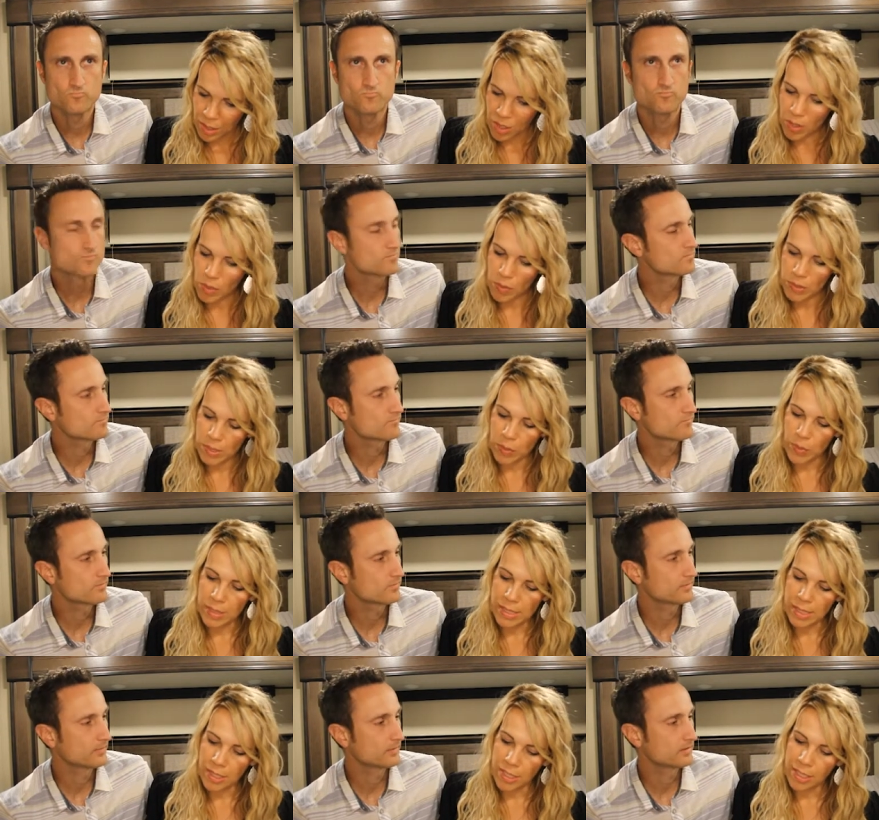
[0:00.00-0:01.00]
Speaker 1: Oh, so
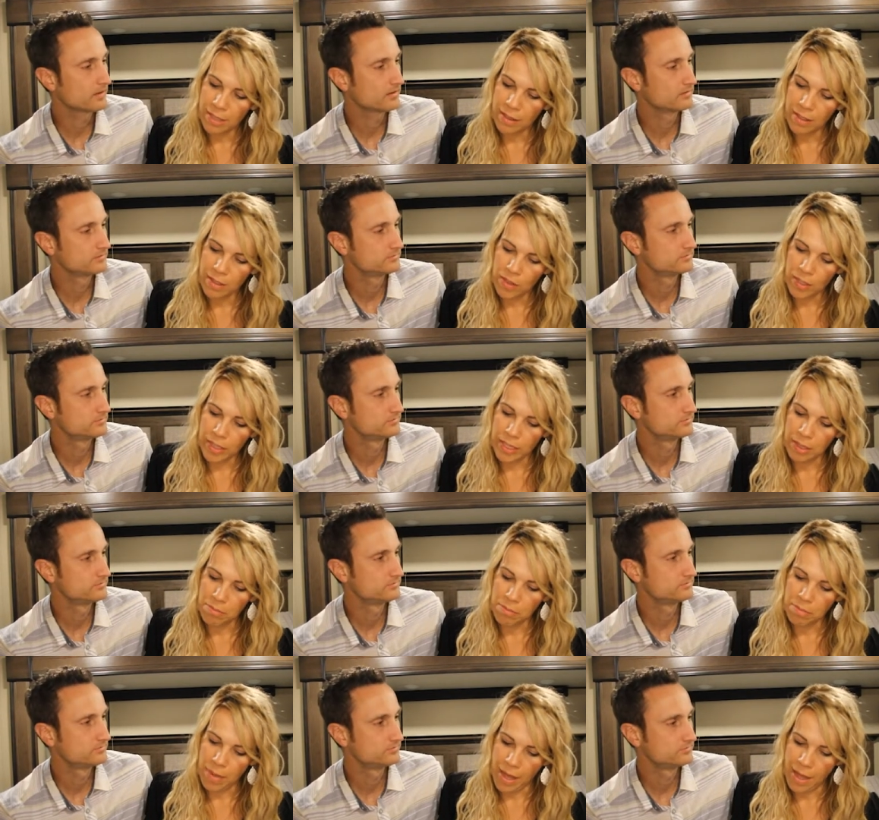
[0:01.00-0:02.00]
is there anything
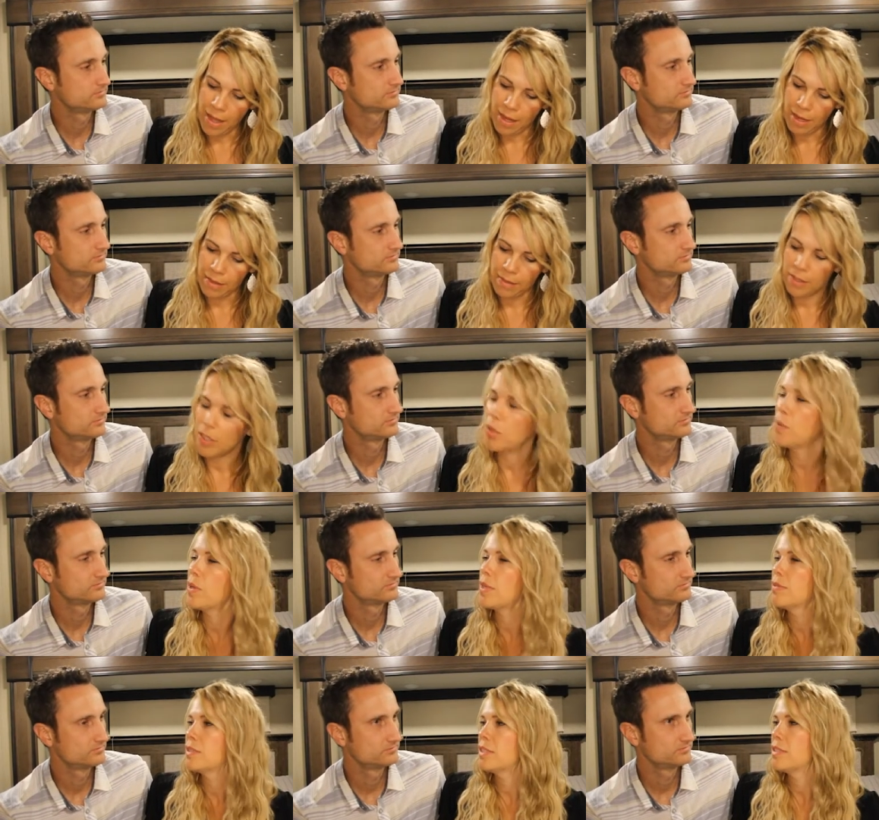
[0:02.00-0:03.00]
looking back that you
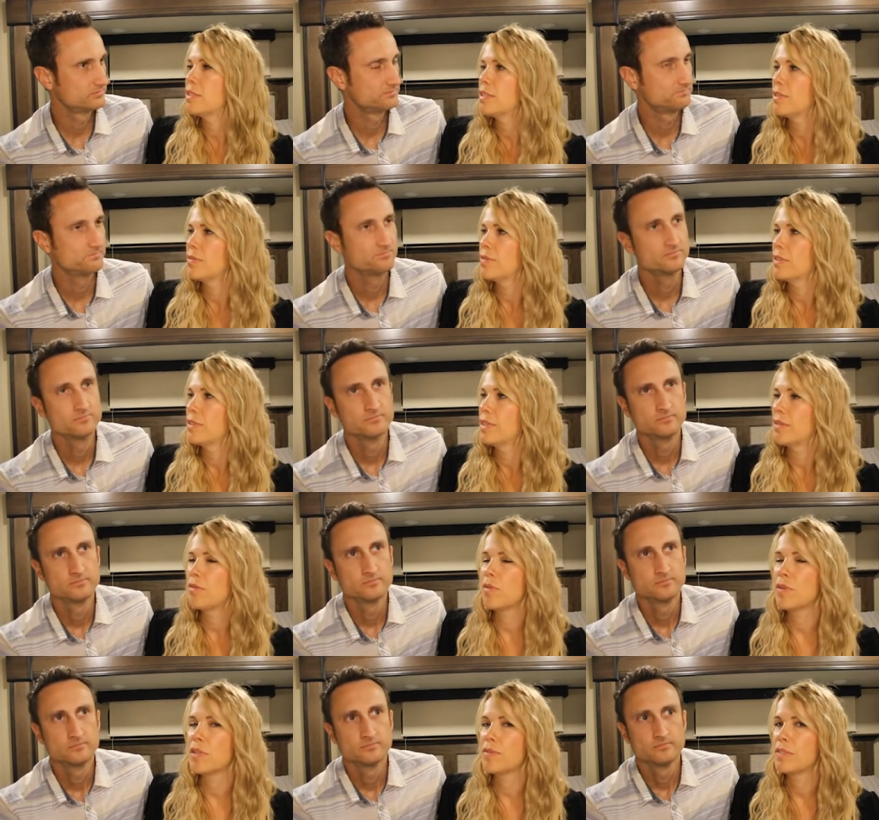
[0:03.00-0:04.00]
would have done different that
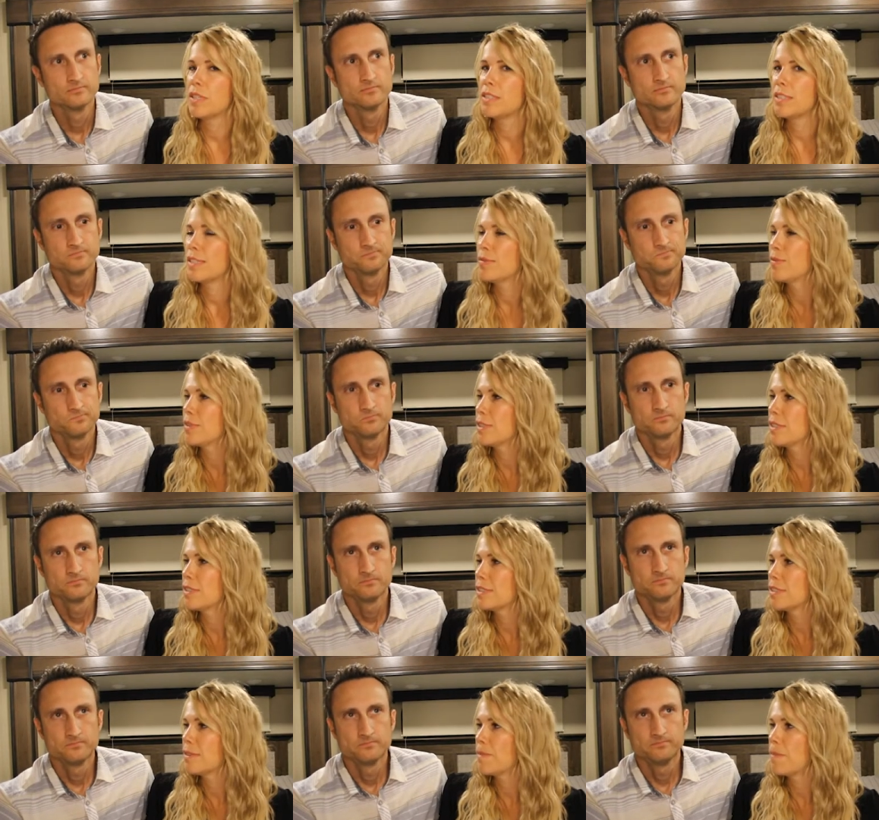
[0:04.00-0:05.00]
we would have done
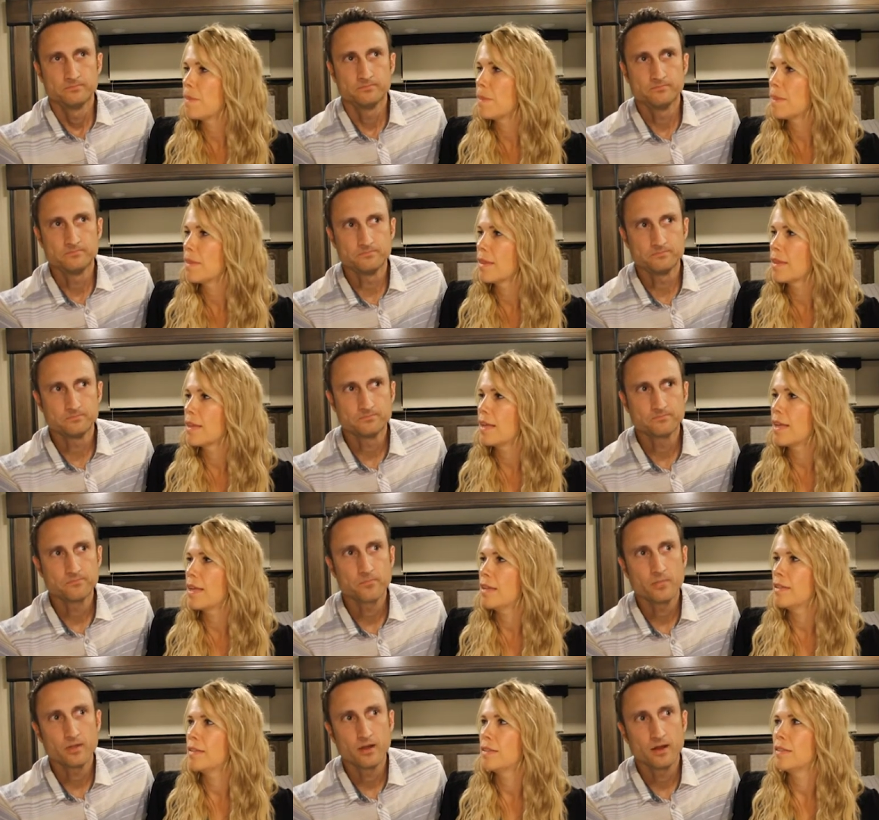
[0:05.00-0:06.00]
different?
Speaker 2: Hmm,
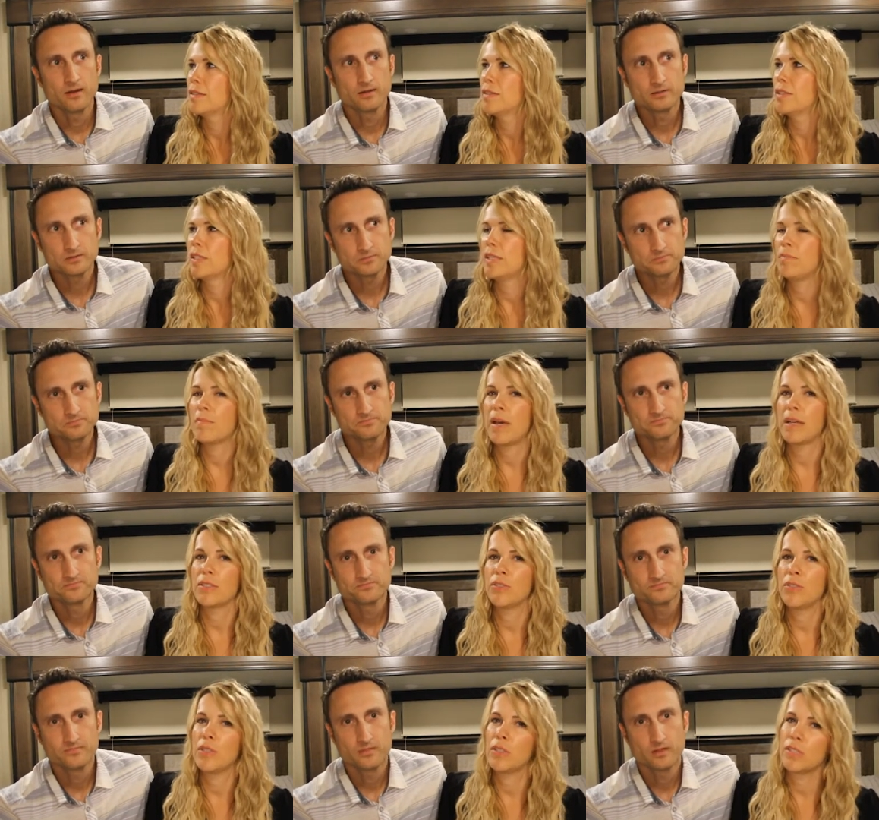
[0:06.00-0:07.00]
um, looking back
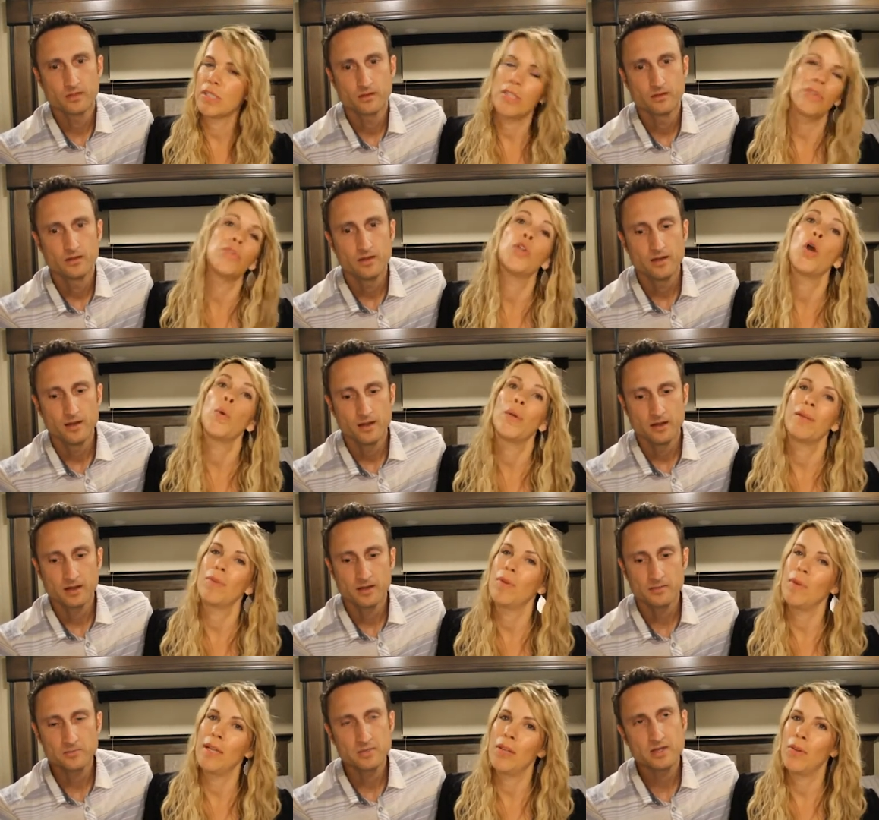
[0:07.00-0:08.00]
two years ago, knowing
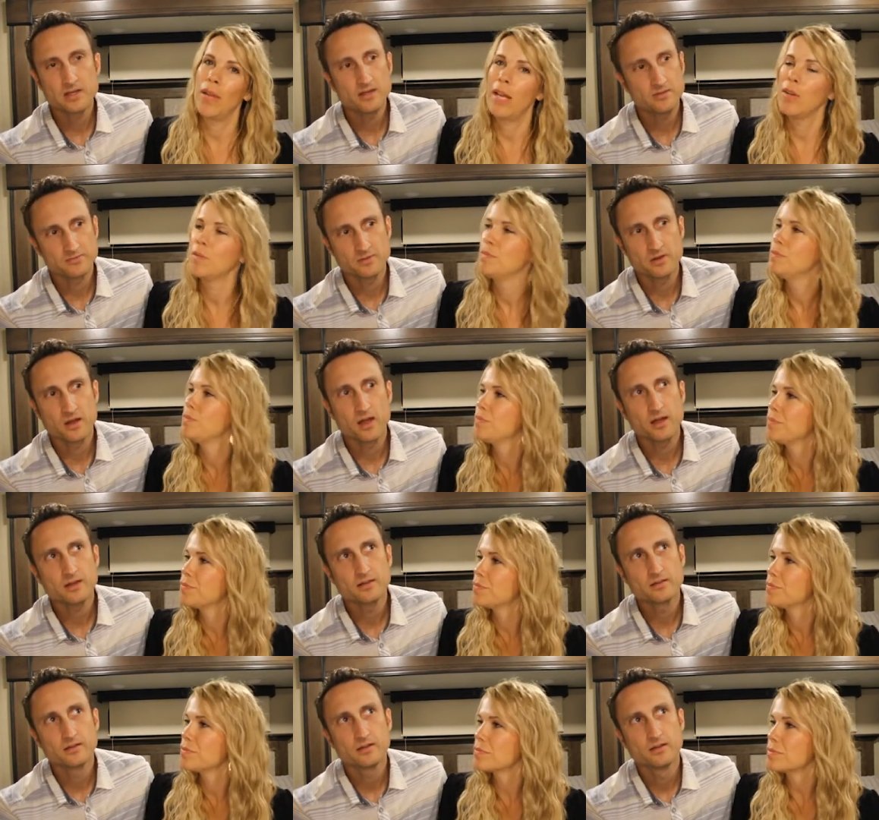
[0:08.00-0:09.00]
what I we may know have
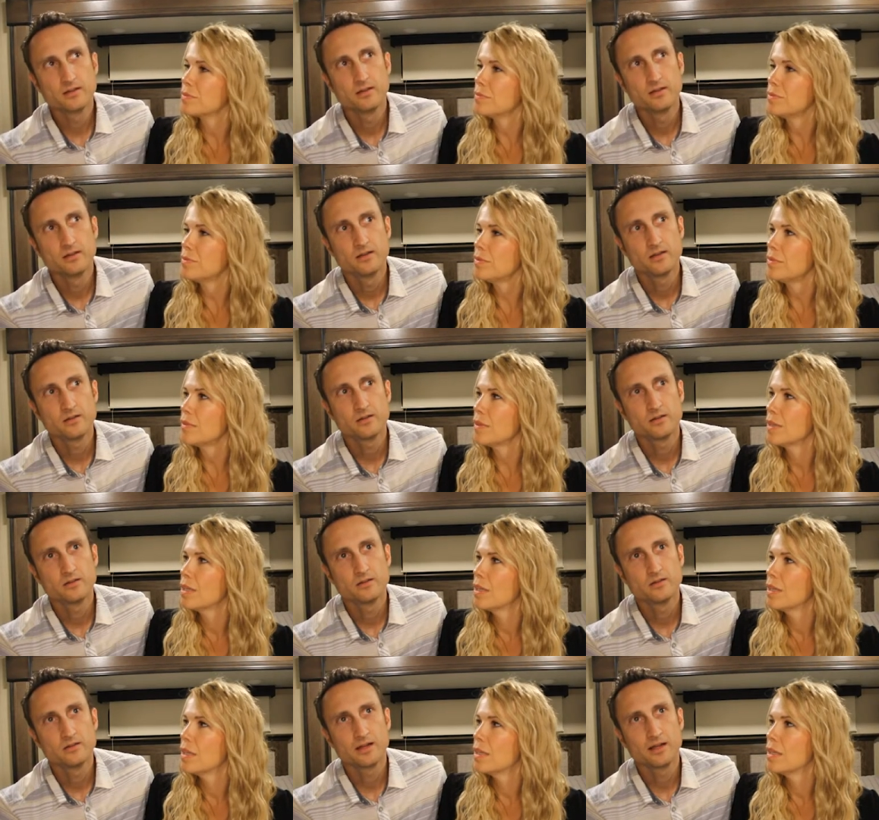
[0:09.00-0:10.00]
not.
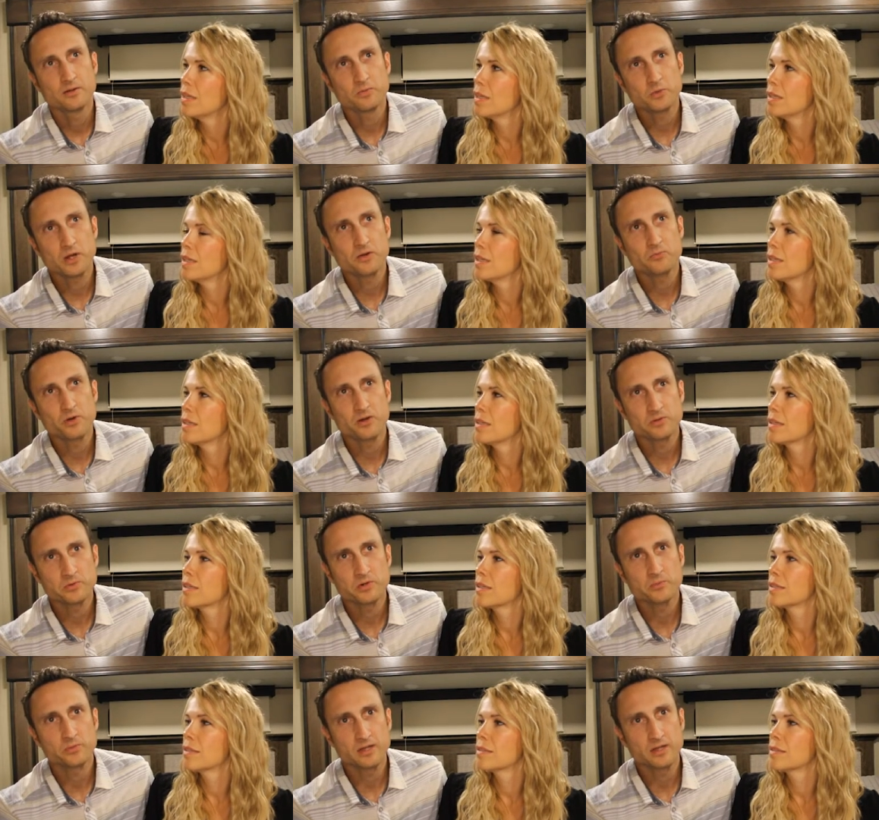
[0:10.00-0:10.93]
I, I probably would have